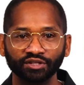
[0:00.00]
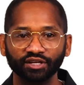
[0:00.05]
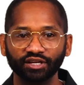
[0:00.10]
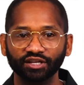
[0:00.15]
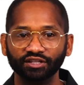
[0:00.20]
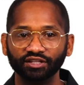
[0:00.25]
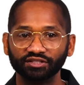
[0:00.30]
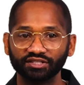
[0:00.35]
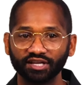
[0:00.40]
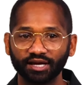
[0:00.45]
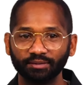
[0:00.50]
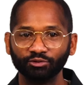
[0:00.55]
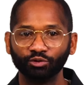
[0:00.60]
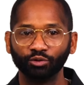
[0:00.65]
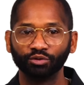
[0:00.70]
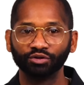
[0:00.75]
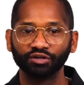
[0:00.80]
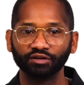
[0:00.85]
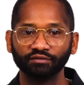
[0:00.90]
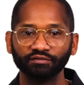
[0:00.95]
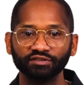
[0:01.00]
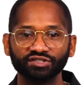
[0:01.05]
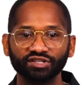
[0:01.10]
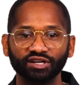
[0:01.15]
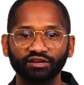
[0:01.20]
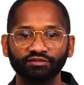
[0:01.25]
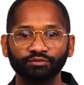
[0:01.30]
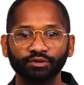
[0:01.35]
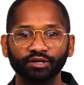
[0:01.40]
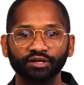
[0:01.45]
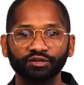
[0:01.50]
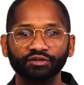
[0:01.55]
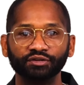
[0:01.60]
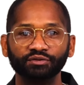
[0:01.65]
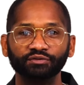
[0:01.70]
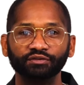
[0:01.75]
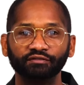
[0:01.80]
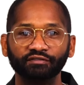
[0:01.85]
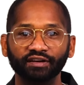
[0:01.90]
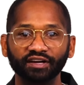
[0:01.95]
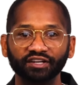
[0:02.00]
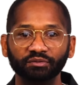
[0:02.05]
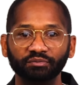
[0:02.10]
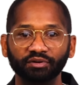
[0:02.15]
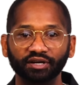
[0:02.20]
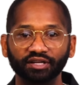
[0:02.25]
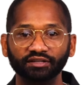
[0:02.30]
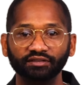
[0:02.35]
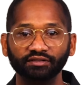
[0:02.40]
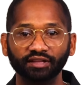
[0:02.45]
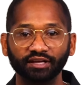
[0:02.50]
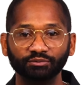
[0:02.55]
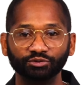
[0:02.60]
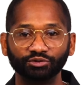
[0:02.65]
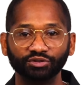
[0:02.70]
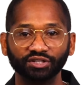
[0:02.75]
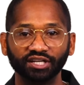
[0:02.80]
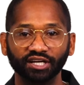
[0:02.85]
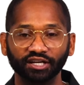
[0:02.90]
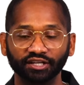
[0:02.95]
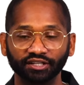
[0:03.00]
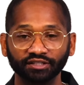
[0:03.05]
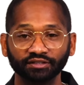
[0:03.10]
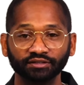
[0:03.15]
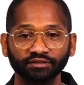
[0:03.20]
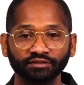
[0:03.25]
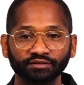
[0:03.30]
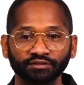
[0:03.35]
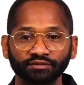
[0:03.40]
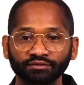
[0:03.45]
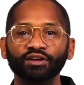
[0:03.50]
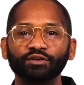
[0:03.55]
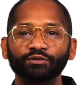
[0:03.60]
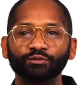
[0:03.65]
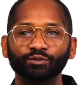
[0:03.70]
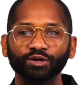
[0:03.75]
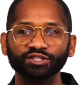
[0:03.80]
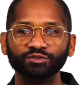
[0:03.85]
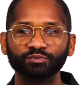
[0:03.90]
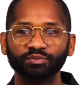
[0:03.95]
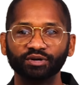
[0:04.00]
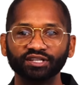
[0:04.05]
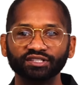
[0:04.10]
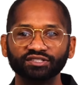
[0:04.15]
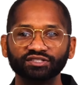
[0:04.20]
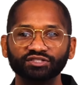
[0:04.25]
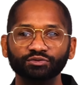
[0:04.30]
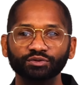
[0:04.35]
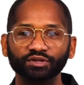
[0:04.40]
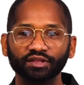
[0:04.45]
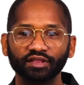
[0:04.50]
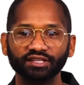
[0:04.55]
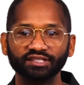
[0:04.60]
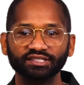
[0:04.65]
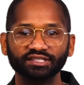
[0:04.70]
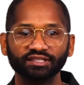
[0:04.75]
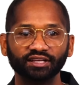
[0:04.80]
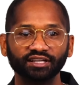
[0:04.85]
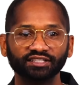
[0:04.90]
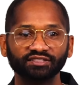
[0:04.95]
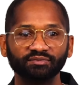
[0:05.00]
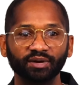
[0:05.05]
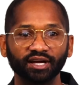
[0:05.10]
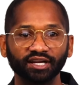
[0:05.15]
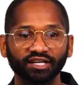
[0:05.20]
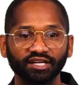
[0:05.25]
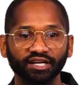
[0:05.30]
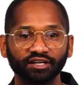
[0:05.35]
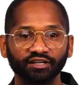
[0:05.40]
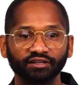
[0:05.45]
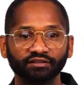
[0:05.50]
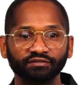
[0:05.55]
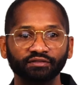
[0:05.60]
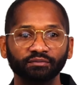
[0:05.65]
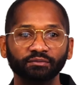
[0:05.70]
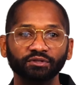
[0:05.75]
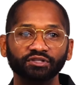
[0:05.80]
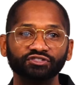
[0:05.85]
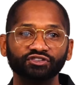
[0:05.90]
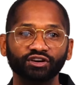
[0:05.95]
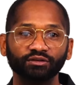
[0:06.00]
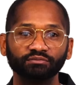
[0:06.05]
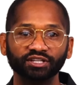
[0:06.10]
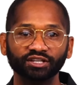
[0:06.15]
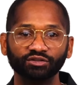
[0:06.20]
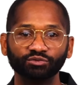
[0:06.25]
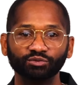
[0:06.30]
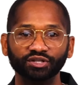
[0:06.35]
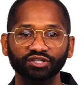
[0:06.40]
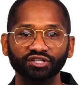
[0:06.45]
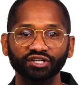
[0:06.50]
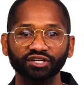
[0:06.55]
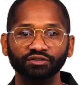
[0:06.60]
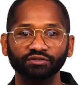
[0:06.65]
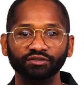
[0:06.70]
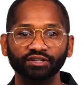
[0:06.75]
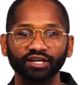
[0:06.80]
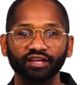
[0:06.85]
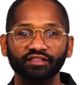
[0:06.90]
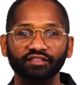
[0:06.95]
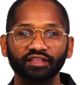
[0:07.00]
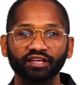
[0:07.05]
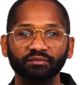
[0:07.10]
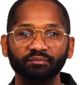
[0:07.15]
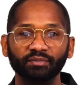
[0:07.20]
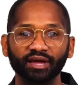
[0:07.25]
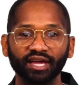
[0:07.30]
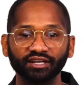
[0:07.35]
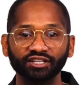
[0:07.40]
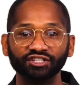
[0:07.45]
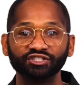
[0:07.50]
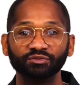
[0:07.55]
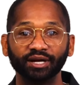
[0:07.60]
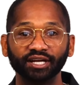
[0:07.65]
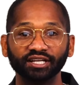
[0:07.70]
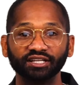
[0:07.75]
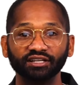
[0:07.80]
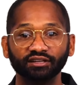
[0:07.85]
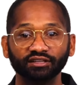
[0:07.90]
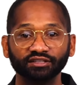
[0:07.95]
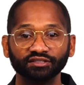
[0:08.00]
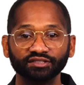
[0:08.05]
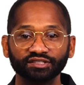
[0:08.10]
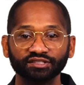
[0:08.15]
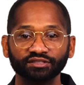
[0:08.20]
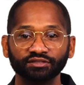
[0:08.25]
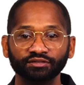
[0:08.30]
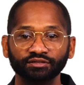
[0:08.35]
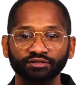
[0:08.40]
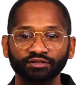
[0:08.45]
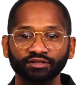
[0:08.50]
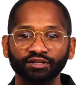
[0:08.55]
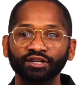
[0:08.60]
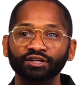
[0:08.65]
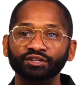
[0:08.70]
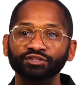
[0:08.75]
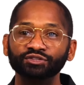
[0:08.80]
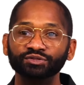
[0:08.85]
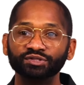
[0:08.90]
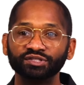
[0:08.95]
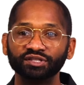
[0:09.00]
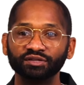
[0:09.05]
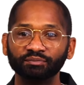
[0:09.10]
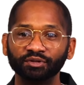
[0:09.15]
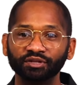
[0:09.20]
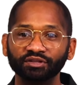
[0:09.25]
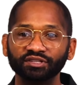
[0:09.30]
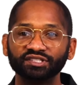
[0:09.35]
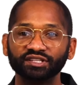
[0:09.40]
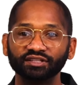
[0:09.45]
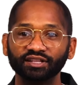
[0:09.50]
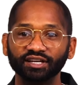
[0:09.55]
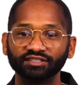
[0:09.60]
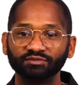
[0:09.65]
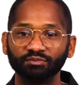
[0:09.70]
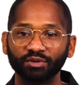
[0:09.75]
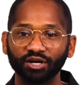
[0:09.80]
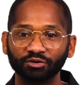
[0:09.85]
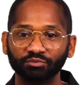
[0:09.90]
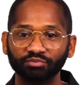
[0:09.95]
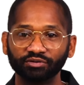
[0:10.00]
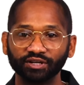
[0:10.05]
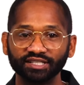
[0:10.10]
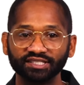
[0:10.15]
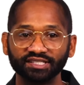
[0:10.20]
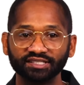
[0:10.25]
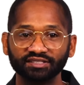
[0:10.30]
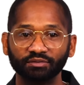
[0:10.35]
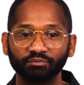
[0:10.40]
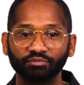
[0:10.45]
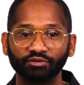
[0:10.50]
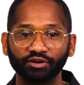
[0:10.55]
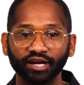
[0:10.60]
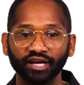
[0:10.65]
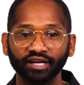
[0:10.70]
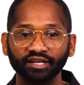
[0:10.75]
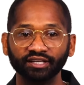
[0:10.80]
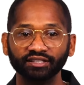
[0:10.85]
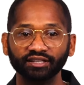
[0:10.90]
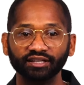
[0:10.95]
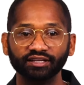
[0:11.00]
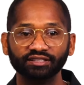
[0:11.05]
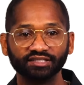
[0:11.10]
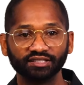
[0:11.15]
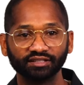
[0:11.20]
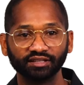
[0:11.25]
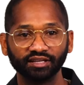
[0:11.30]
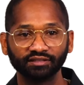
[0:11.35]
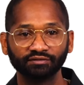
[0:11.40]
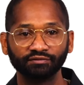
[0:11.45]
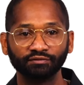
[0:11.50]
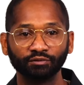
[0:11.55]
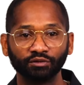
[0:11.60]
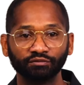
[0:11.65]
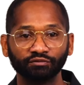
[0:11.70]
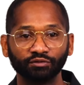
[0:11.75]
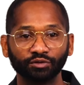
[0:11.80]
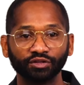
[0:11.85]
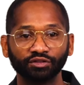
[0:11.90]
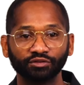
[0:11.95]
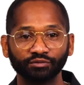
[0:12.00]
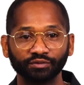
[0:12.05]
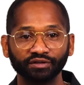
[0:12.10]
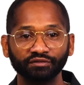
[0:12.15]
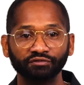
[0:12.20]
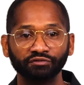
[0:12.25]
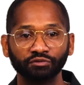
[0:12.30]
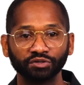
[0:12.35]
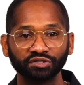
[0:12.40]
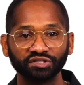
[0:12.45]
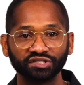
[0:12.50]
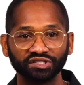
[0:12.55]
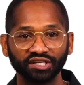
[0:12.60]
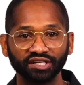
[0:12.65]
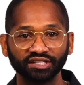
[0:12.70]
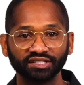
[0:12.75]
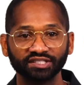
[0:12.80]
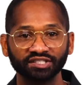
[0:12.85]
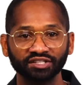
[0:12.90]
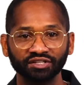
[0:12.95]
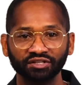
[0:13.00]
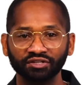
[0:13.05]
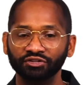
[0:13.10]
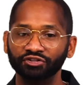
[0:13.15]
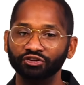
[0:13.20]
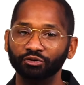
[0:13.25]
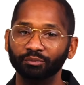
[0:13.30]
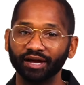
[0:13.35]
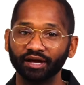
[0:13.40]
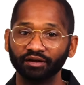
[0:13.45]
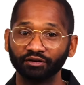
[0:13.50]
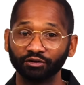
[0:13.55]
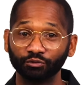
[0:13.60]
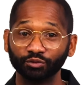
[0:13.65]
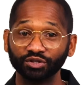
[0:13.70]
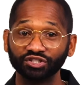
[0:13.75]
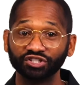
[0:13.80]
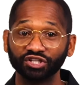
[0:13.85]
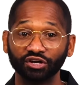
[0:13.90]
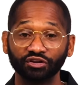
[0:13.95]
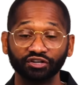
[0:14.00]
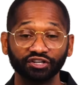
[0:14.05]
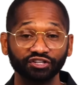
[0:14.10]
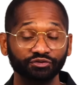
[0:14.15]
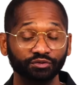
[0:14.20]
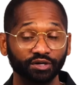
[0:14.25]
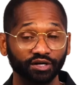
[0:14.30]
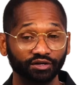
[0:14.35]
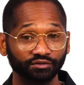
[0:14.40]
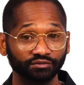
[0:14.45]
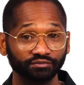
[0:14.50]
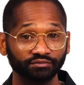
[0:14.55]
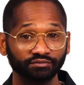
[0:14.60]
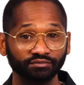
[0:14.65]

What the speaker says: In the top corner of the software, you will find a button labeled Cutter. Once pressed, you will then select My Cutter from the drop-down window and then Manage My Cutters. You simply select Monoprice as the brand and select 44346, no matter which cutter you own.